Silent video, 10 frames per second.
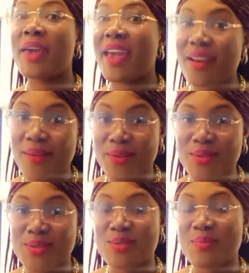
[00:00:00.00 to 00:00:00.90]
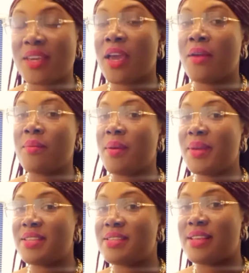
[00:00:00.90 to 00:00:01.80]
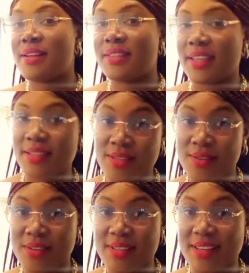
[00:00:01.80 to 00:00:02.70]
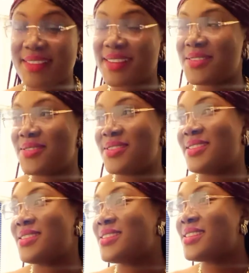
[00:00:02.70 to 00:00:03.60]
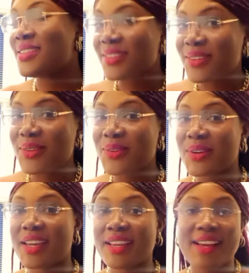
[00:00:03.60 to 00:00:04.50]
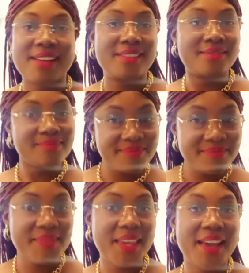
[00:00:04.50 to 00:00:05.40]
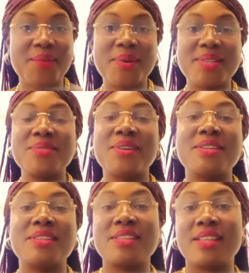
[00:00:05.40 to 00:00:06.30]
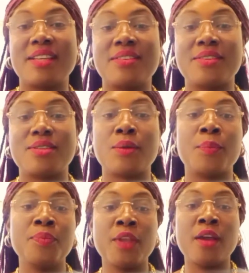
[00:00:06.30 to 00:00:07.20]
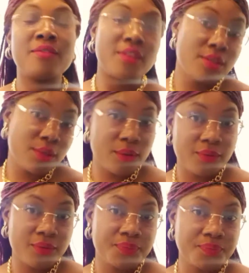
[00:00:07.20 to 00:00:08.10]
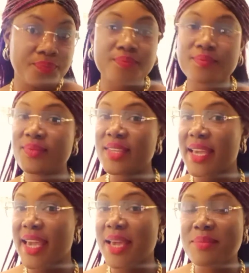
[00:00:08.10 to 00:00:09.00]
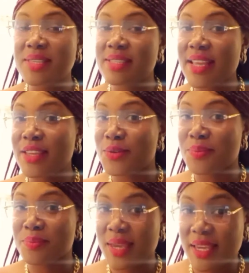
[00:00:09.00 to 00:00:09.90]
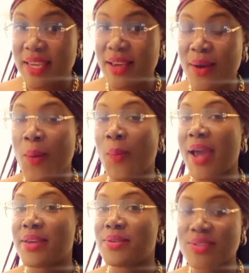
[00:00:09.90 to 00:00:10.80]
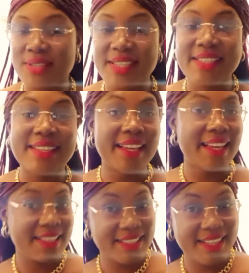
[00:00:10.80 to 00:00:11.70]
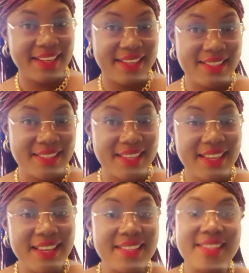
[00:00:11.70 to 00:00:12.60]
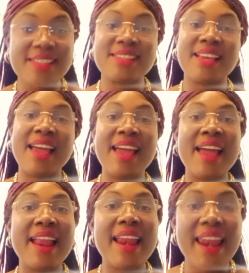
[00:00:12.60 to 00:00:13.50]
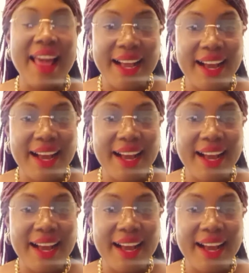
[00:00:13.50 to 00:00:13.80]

errors you make. Remember, this is our tech series. Our tech series is still ongoing, and yeah, we're still running this tech series. So first off, a mistake you make while using the internet is lack